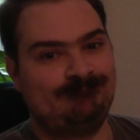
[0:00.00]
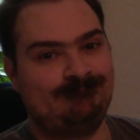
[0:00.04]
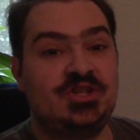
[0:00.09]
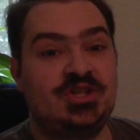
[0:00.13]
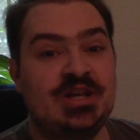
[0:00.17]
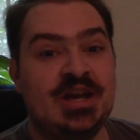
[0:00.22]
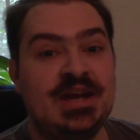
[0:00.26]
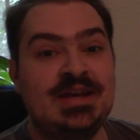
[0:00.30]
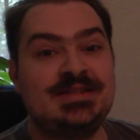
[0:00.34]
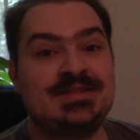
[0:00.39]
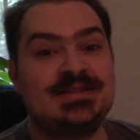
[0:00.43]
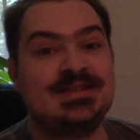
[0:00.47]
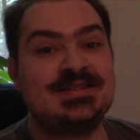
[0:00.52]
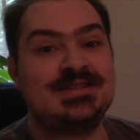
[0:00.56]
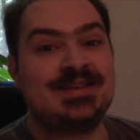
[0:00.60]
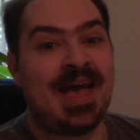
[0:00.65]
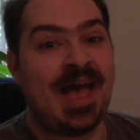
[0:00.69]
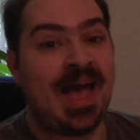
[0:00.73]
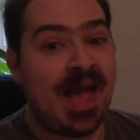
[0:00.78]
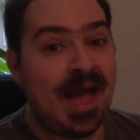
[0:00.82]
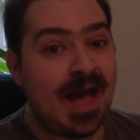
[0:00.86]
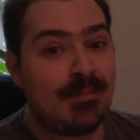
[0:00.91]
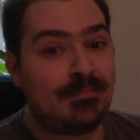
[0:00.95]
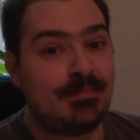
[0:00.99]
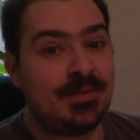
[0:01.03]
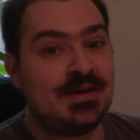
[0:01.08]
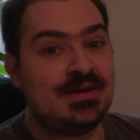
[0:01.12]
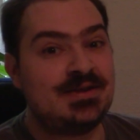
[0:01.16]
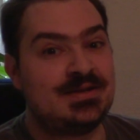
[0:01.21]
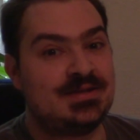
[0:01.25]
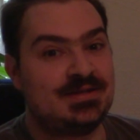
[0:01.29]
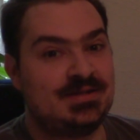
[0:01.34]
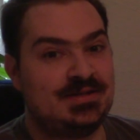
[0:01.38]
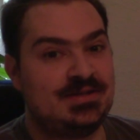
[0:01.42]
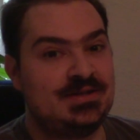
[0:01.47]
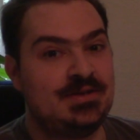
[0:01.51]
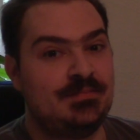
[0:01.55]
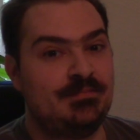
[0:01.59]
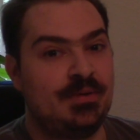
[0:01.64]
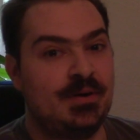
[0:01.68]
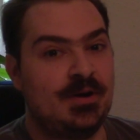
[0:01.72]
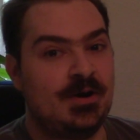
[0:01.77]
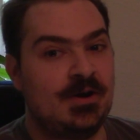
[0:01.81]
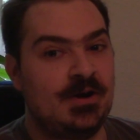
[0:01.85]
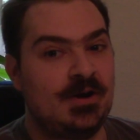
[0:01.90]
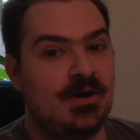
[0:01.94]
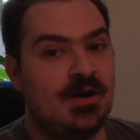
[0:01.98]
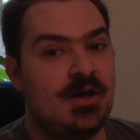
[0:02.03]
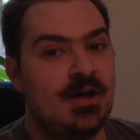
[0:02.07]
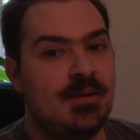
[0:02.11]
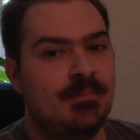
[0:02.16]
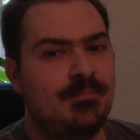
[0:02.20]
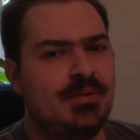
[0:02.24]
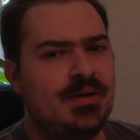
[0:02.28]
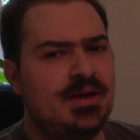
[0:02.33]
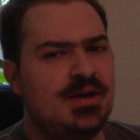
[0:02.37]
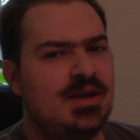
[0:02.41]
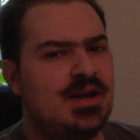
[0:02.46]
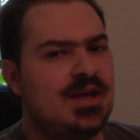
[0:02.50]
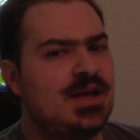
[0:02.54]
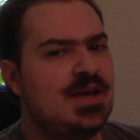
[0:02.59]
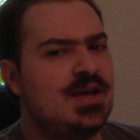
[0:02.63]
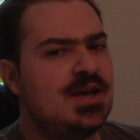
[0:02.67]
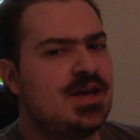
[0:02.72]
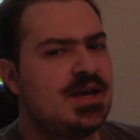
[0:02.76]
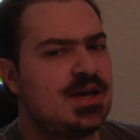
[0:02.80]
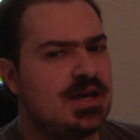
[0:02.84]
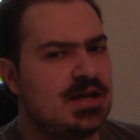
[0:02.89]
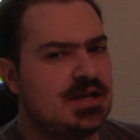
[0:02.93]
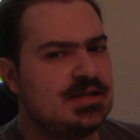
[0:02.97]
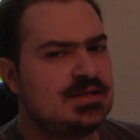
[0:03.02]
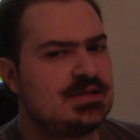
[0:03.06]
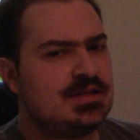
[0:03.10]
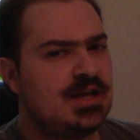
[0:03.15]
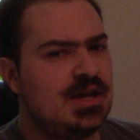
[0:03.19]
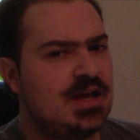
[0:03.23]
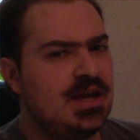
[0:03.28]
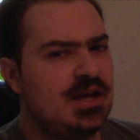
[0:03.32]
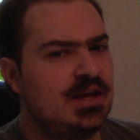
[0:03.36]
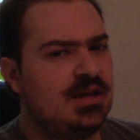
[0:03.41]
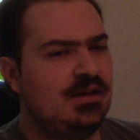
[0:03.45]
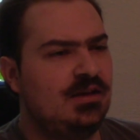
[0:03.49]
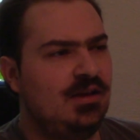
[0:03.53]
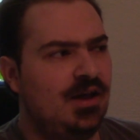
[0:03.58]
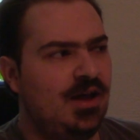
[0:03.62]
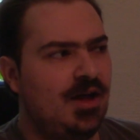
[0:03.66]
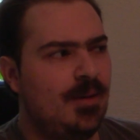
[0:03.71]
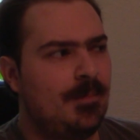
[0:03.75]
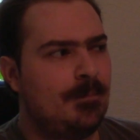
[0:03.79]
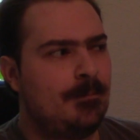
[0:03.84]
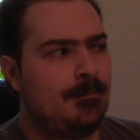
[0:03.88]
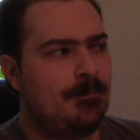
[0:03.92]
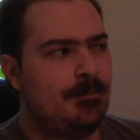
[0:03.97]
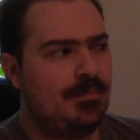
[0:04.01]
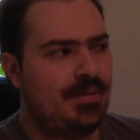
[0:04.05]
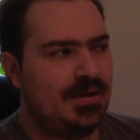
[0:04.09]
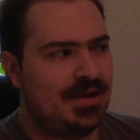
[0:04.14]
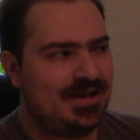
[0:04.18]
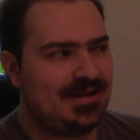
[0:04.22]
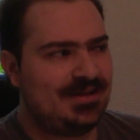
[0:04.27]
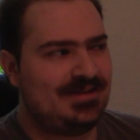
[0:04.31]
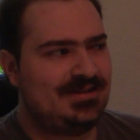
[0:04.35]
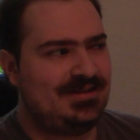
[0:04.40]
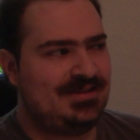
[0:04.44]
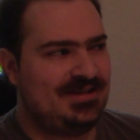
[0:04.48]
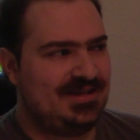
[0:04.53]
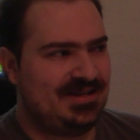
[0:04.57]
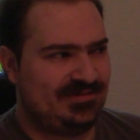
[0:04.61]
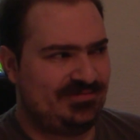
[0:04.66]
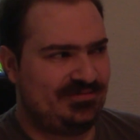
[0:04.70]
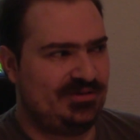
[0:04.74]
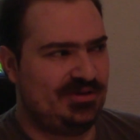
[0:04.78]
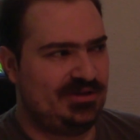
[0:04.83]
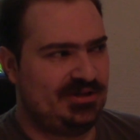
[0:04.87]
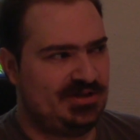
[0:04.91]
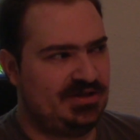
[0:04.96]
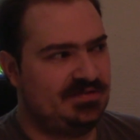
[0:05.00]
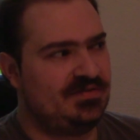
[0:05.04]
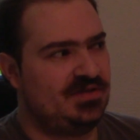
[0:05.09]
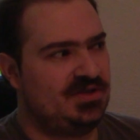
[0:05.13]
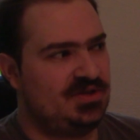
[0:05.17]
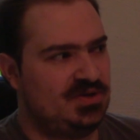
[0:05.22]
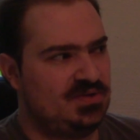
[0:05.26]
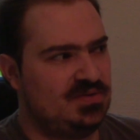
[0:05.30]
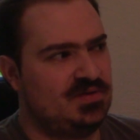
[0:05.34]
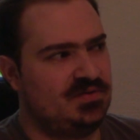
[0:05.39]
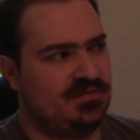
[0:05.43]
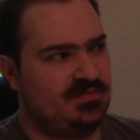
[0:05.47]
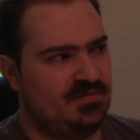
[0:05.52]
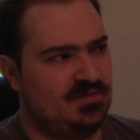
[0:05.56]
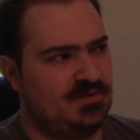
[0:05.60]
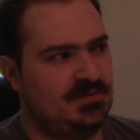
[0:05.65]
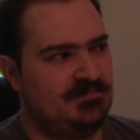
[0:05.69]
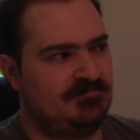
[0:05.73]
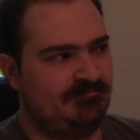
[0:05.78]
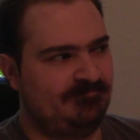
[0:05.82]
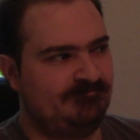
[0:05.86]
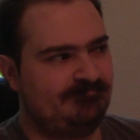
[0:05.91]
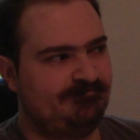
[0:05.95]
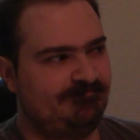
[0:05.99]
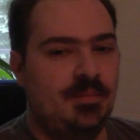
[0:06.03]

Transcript: Jeice is happy to see Burter, but he is in a bit different of a uniform.